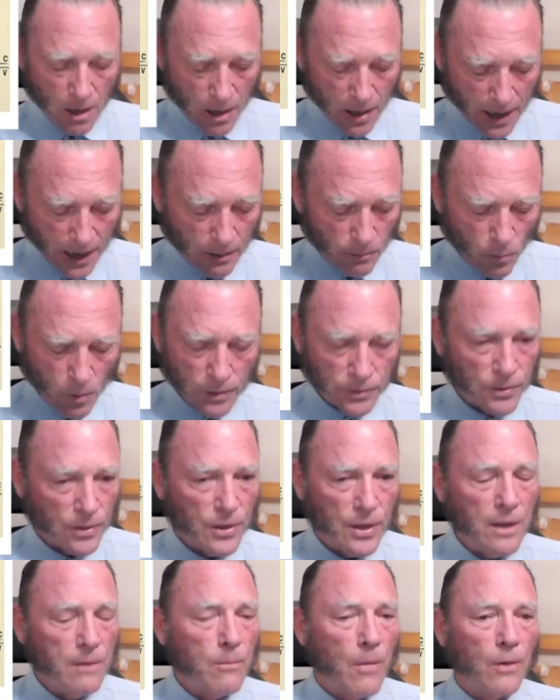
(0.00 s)
and was
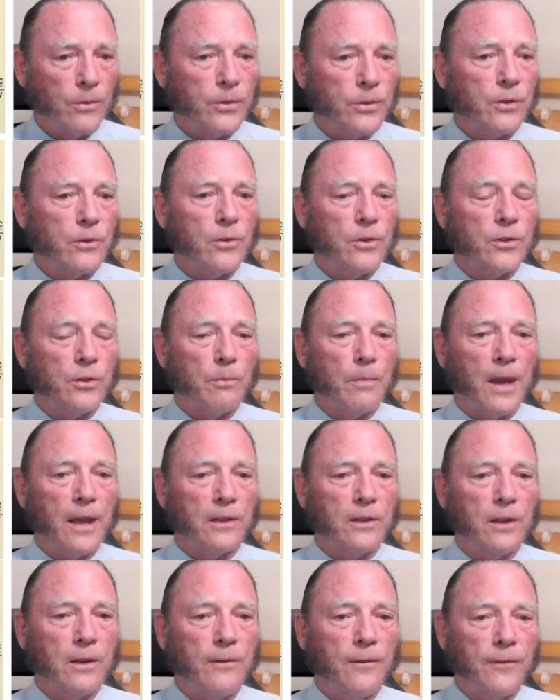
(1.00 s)
the most
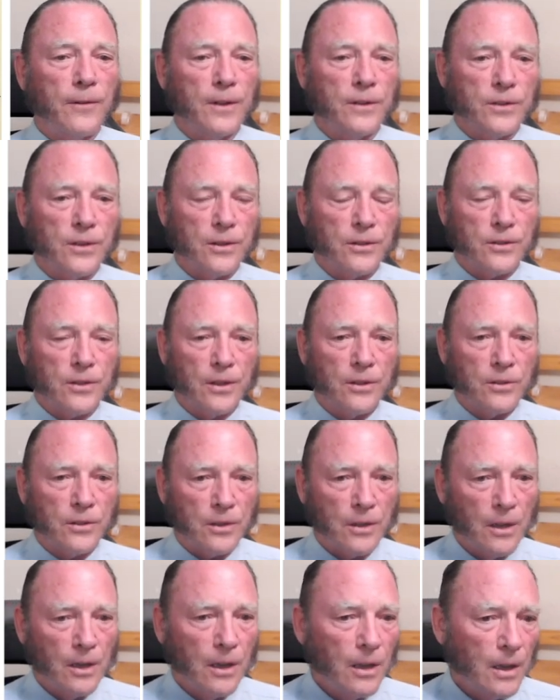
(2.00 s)
respected physicist
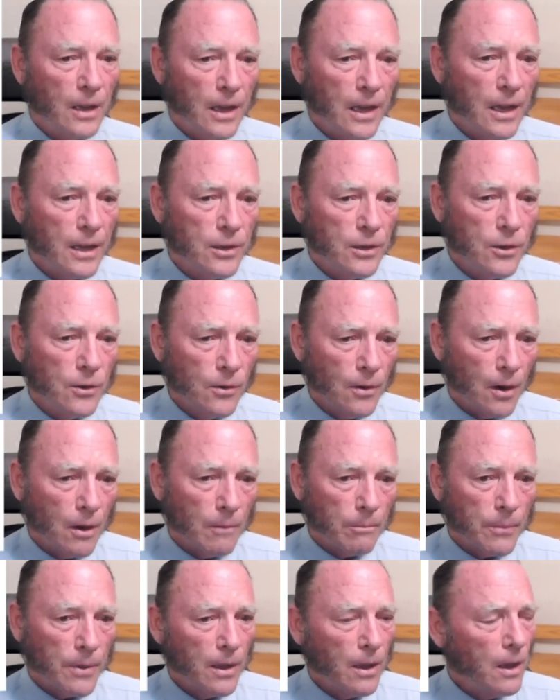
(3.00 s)
in
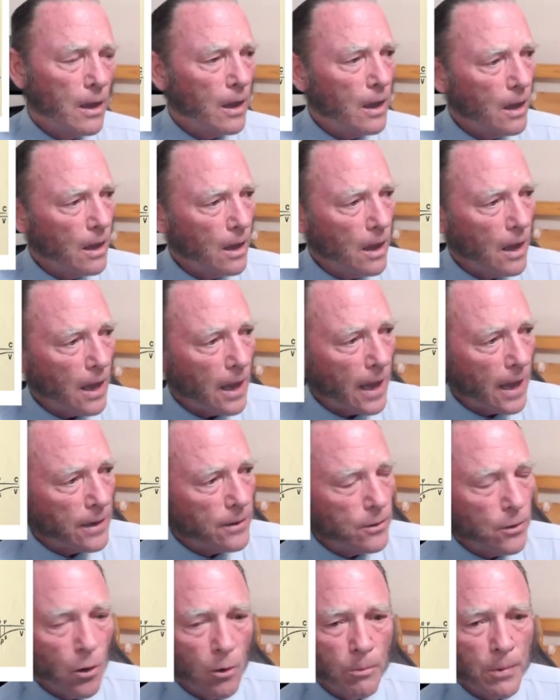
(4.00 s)
Europe.
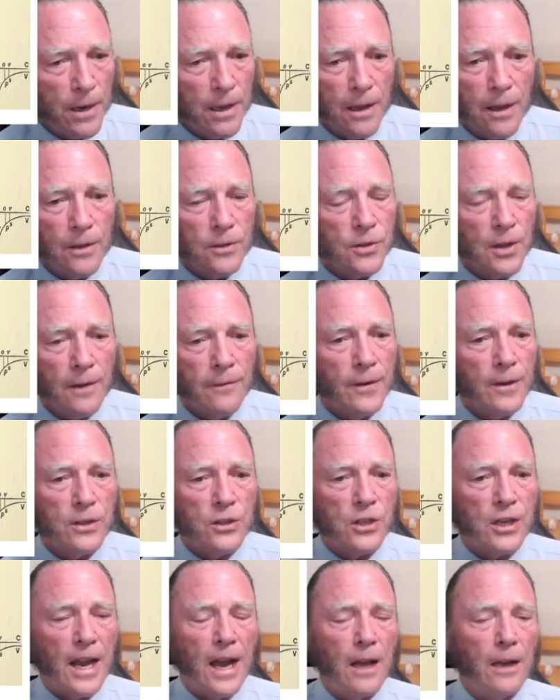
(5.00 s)
And nobody has ever
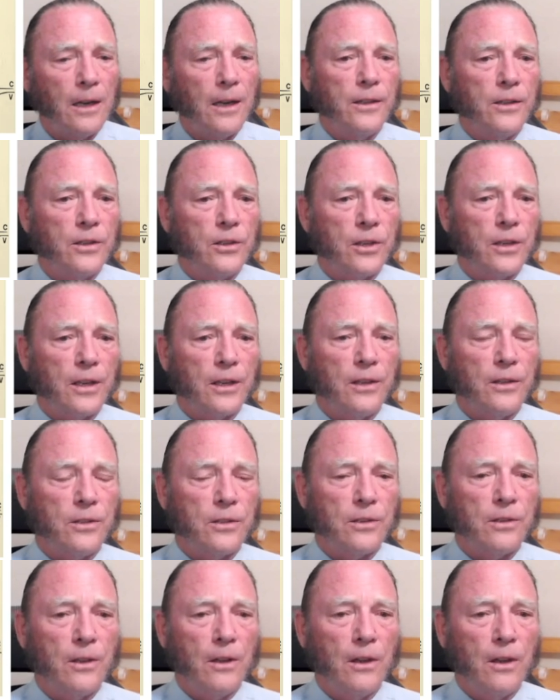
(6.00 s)
challenged
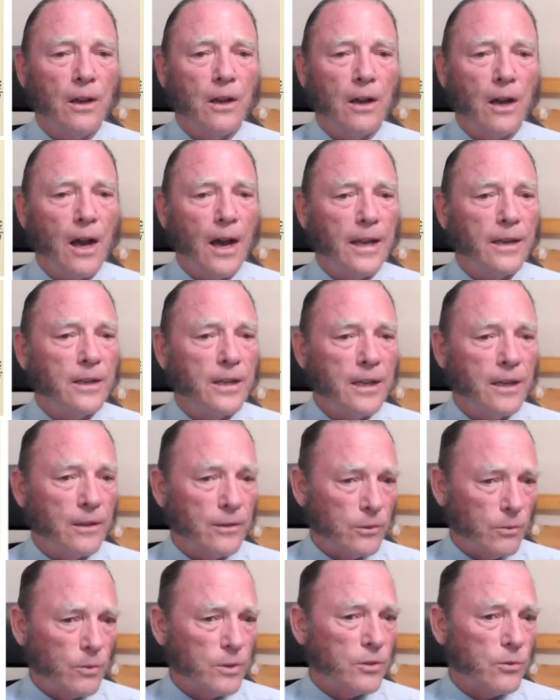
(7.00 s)
his
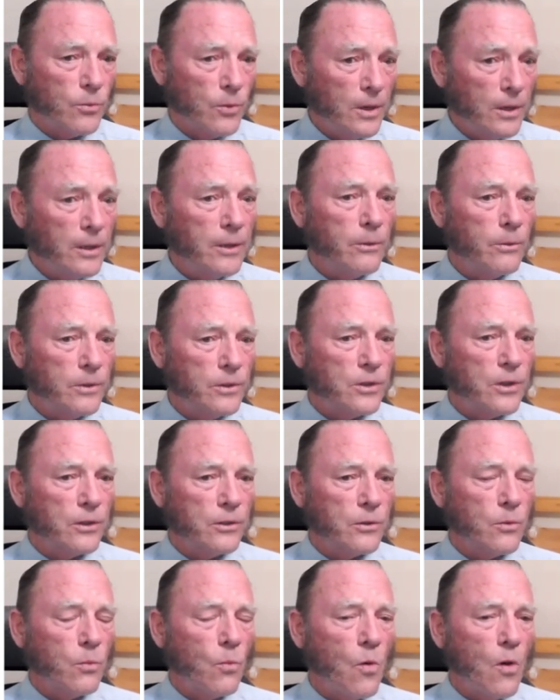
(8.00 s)
ideas, which really was
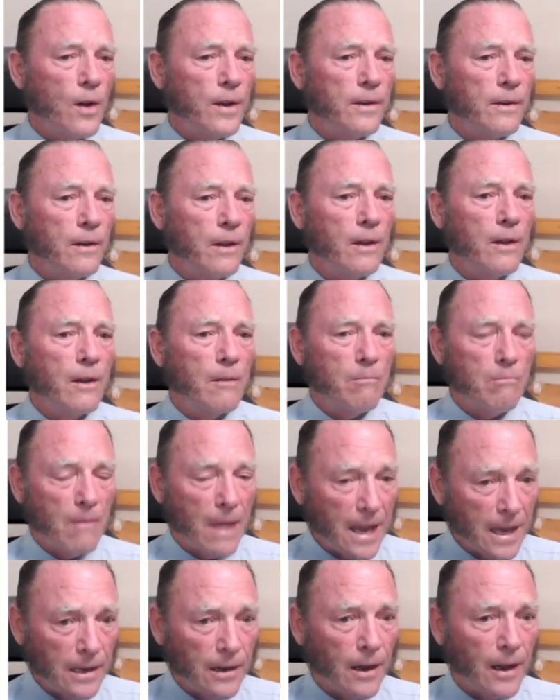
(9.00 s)
just one
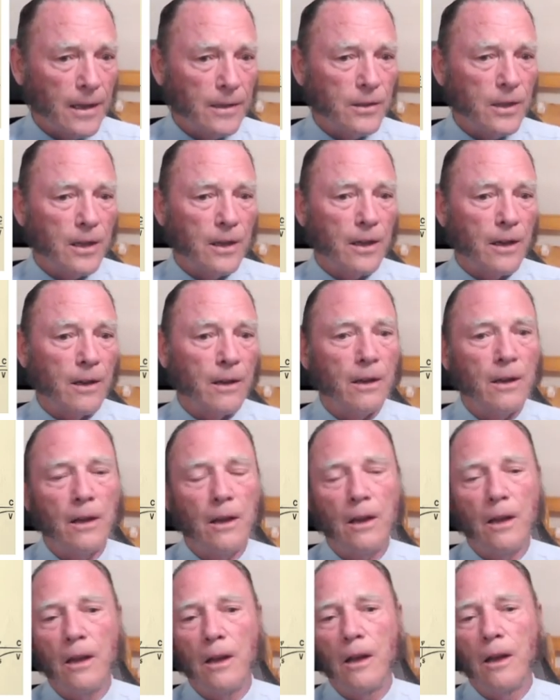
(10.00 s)
main idea,
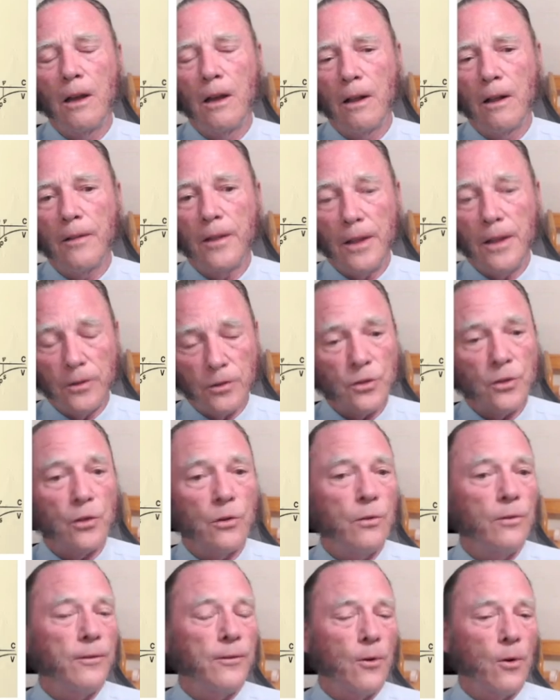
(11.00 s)
his
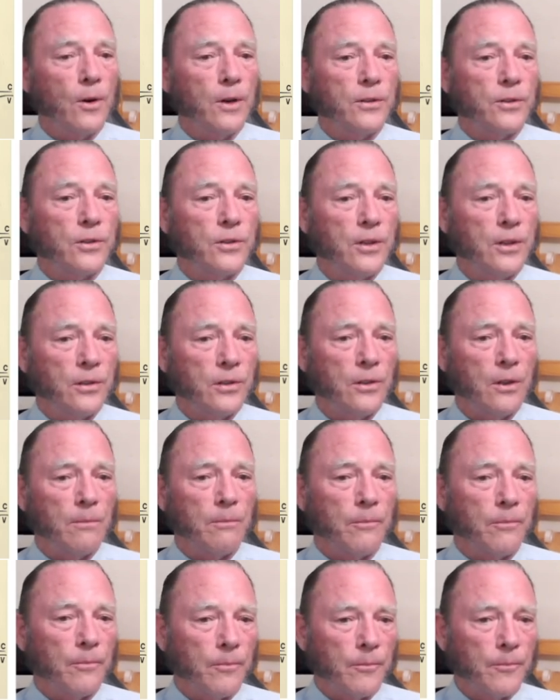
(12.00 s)
two-force system